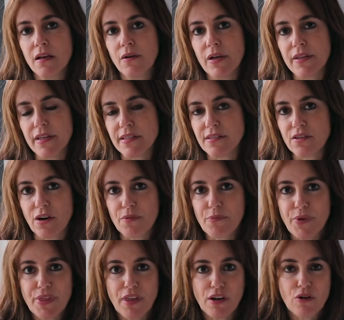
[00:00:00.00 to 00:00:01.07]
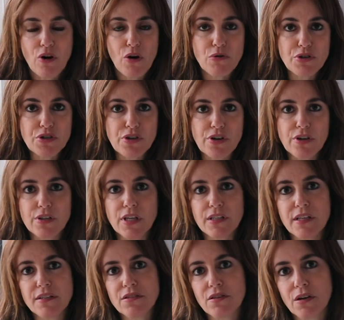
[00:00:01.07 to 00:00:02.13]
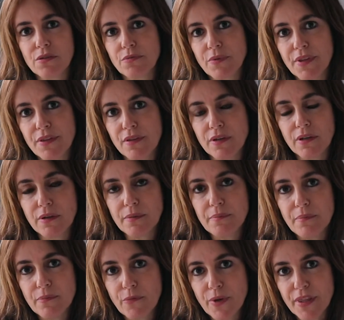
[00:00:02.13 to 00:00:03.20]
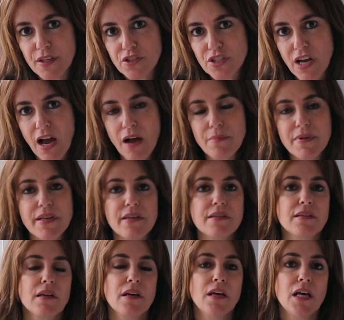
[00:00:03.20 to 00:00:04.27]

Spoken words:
where they start with the kosher, then they start with the Shabbos.